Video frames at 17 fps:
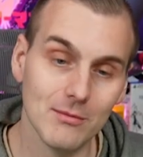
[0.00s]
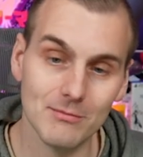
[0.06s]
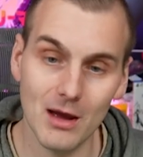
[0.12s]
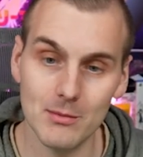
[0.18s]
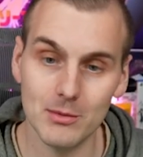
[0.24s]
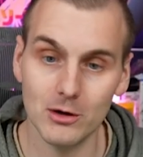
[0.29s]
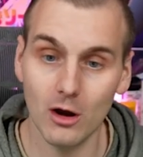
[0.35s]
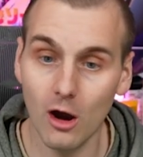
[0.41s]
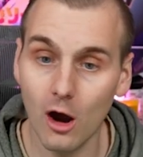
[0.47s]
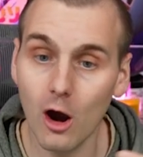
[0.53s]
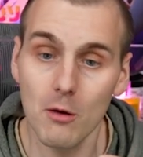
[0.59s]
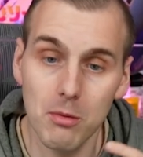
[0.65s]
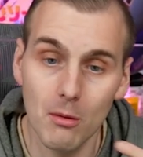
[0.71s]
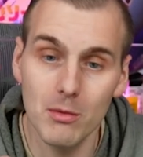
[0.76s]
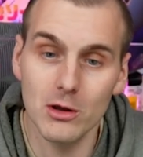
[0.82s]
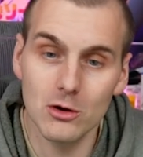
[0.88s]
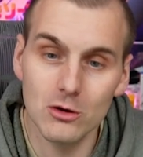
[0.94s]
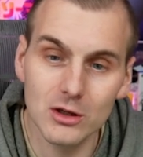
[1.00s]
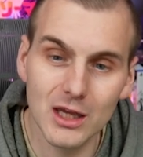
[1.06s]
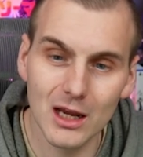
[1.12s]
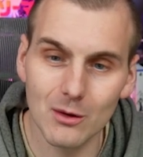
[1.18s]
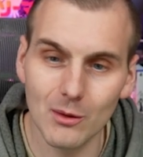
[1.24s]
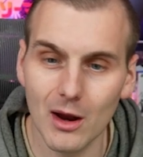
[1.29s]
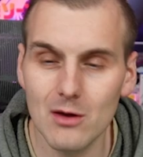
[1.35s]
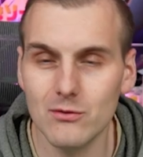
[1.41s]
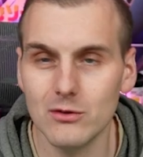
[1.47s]
Maybe not. I probably could
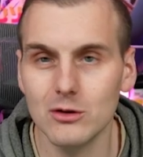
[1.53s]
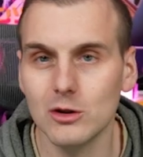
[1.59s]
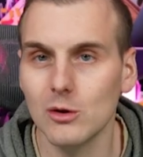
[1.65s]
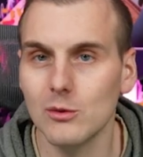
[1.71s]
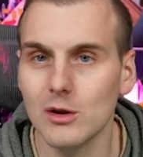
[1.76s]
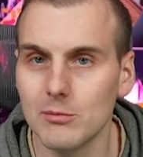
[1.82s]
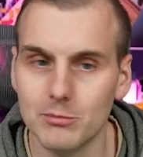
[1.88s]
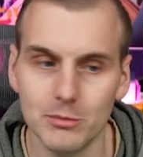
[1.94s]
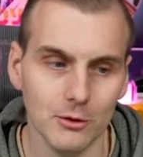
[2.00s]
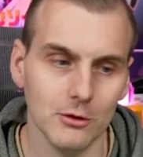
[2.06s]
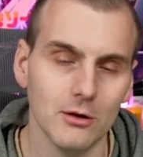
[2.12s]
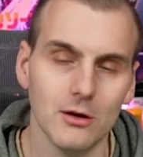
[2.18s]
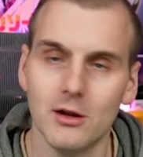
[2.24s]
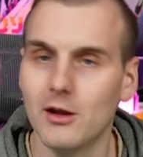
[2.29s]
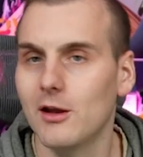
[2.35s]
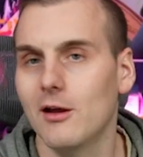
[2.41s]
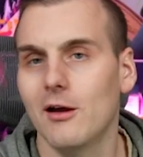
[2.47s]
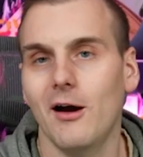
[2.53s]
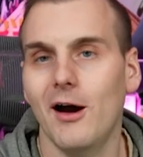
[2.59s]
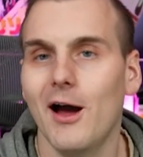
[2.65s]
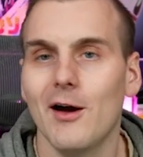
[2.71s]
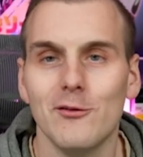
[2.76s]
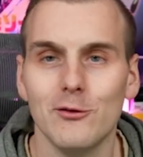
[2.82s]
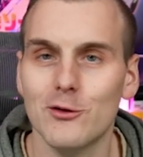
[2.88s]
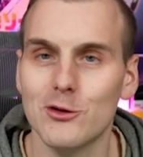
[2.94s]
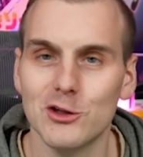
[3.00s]
get away with it and do it, but I
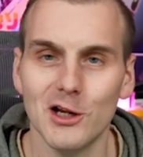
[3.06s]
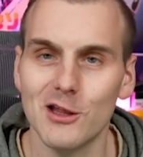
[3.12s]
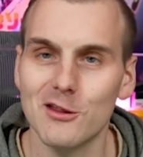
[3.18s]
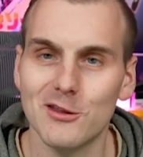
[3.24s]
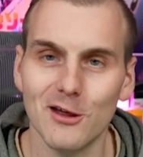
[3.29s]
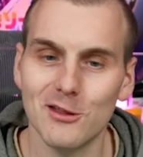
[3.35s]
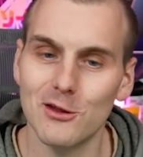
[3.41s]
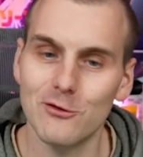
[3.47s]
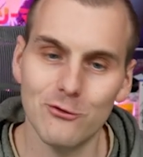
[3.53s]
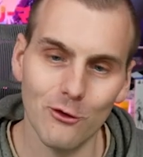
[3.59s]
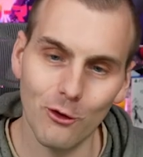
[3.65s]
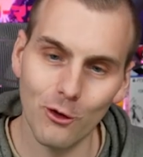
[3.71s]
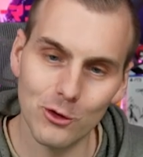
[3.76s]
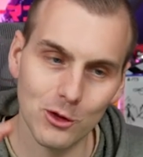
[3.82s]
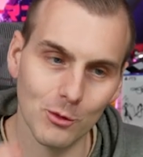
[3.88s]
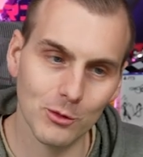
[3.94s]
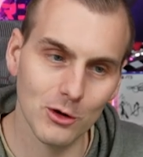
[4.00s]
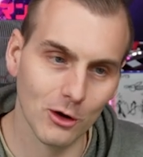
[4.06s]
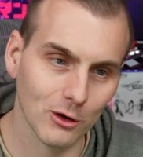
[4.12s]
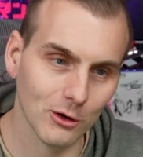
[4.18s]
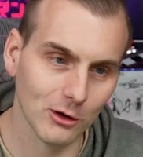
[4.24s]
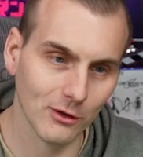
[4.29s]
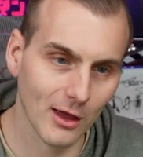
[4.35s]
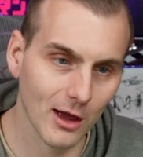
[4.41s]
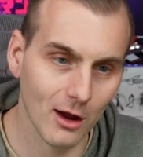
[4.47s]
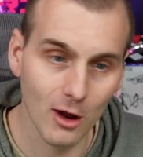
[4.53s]
have an original N64, so we're not going
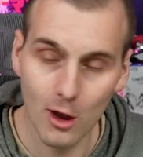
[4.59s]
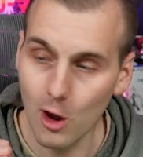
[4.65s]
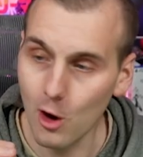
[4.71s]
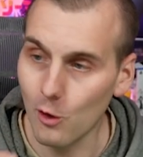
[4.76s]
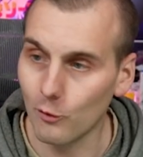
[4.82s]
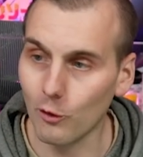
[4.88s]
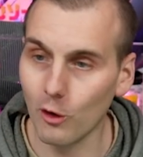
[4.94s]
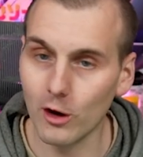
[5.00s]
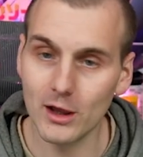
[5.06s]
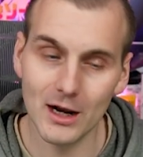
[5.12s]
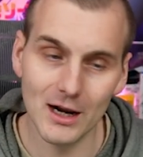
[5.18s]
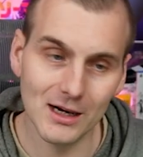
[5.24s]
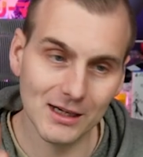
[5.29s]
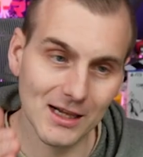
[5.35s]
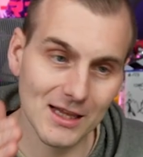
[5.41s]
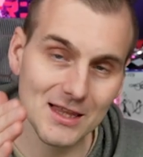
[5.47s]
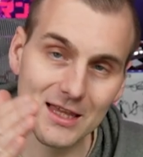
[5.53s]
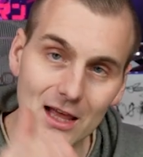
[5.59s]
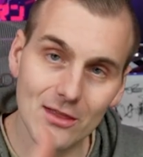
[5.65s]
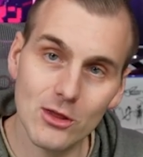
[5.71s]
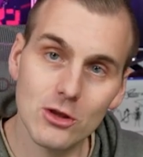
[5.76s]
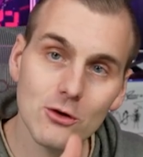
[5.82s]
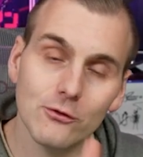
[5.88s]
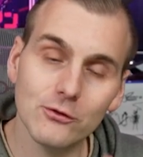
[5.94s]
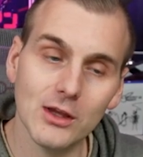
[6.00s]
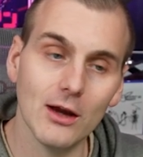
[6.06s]
to do that. Right, let's get the
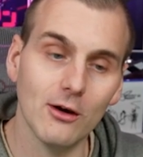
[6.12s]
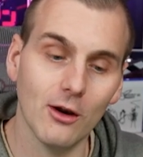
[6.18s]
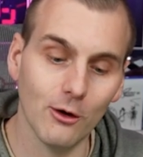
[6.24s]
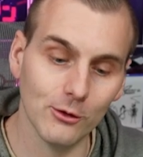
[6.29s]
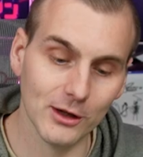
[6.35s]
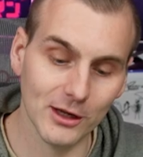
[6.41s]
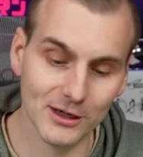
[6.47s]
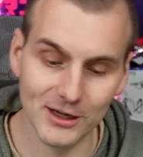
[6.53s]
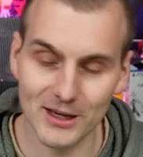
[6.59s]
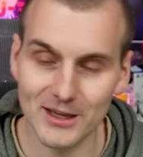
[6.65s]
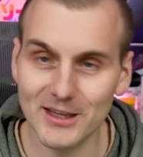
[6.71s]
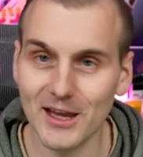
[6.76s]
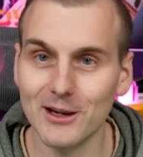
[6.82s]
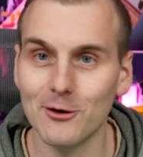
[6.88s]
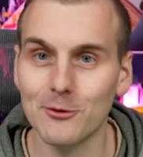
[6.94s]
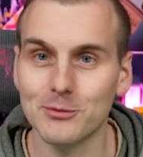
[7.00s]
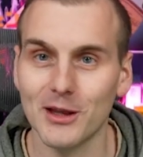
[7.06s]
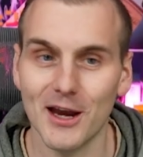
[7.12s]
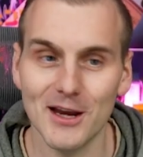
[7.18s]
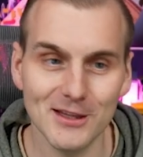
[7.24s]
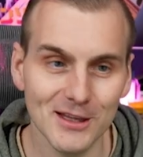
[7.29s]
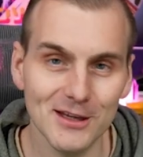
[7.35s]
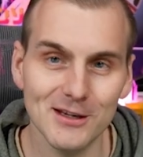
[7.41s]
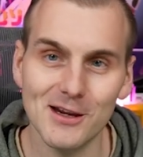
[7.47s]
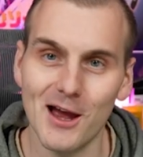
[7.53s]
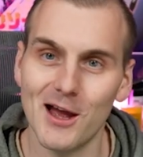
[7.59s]
stuff downloaded, get it
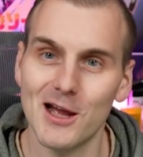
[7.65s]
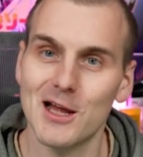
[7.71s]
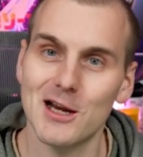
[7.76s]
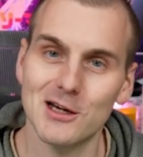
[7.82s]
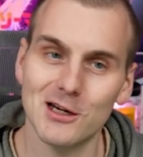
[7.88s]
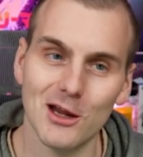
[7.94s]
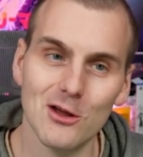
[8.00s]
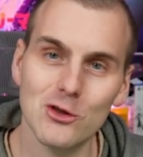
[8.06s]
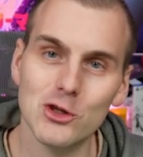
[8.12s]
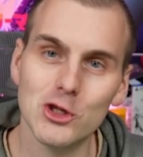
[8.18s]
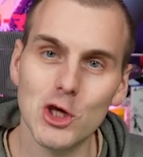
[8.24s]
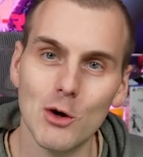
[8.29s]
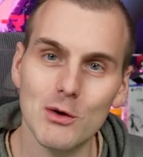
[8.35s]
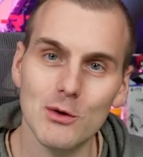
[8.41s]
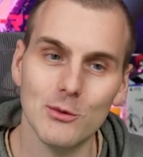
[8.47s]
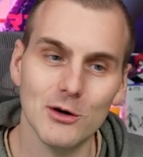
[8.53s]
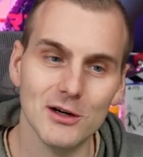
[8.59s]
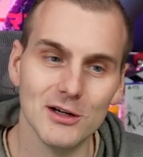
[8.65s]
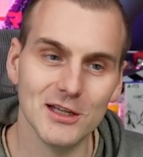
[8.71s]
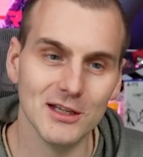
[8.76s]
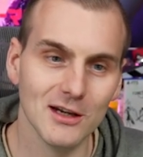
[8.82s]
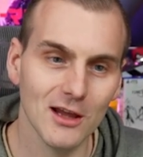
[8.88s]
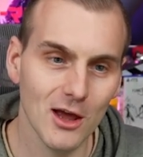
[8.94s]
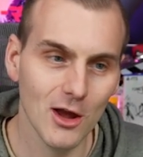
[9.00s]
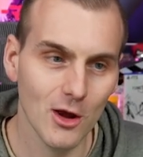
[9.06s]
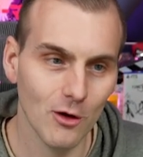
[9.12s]
updated, and show it
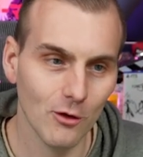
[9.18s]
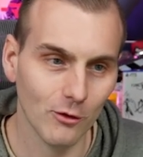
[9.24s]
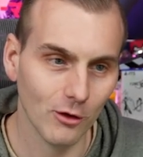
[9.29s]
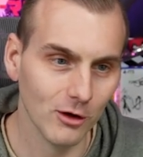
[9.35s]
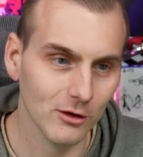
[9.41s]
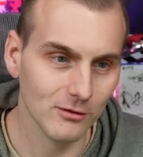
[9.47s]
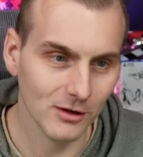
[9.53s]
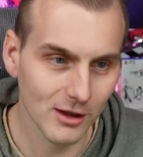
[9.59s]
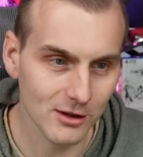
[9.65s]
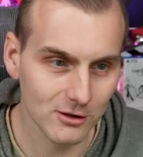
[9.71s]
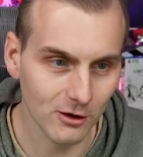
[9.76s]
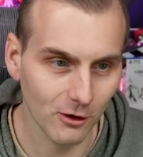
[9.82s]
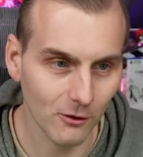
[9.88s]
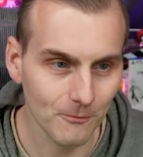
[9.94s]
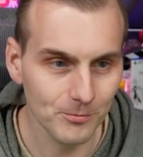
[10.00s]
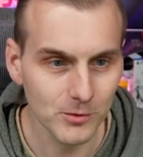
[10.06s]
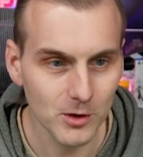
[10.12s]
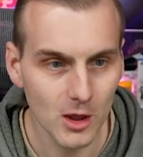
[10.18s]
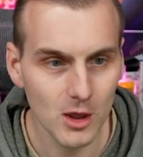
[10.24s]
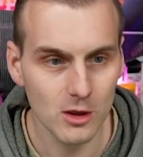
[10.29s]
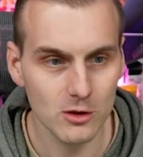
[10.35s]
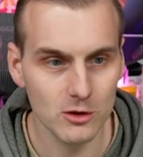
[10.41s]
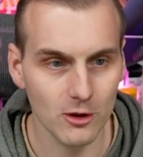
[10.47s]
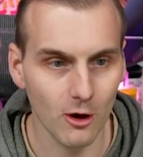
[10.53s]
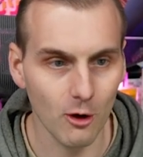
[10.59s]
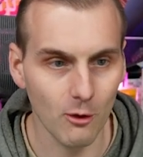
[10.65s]
working. Right, let's go.
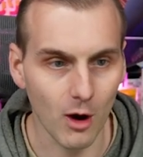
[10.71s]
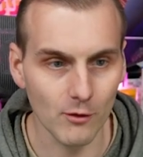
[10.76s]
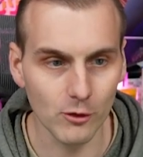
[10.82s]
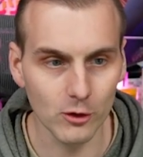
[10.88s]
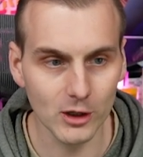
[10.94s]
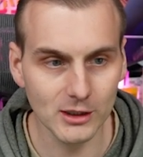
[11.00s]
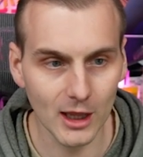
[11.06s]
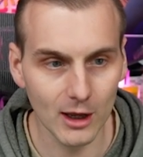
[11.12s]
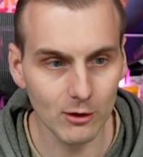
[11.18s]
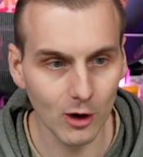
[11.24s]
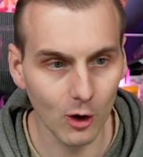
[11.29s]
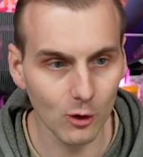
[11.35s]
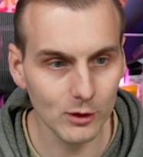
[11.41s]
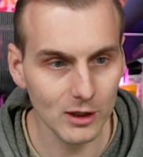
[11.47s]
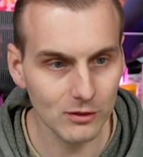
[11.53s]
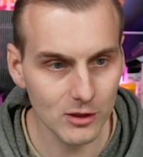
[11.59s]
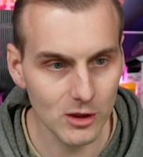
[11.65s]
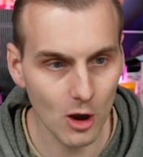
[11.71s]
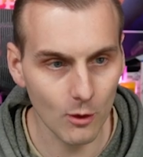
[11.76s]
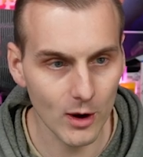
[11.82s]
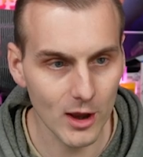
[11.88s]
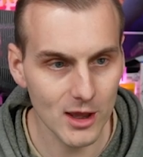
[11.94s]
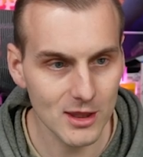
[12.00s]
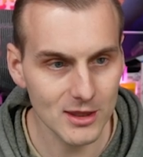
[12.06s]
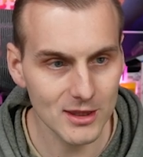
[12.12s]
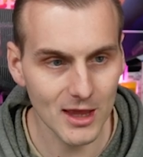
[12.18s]
So I've already downloaded the
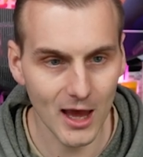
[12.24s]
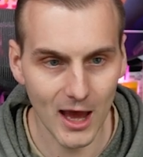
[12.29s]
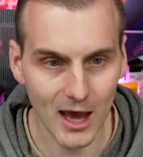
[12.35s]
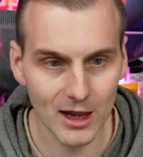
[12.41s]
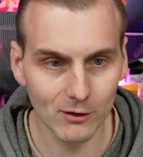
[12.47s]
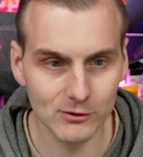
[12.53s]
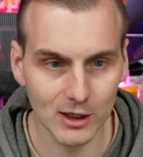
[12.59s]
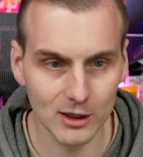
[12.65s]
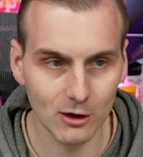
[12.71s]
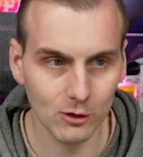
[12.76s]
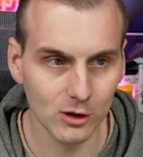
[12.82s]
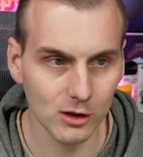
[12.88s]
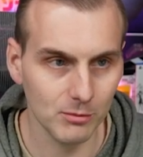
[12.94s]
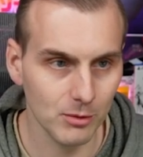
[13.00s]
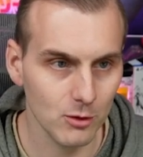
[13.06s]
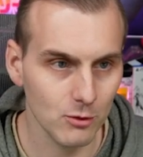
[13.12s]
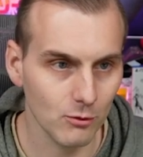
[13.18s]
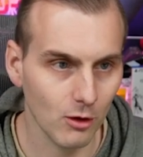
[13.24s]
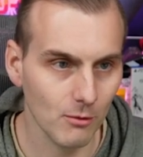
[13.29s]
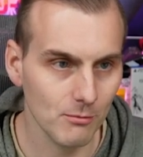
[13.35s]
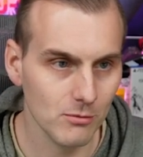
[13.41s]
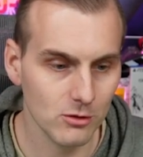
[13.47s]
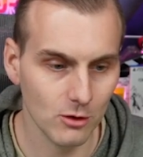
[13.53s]
OS, and I've downloaded the boot ROM.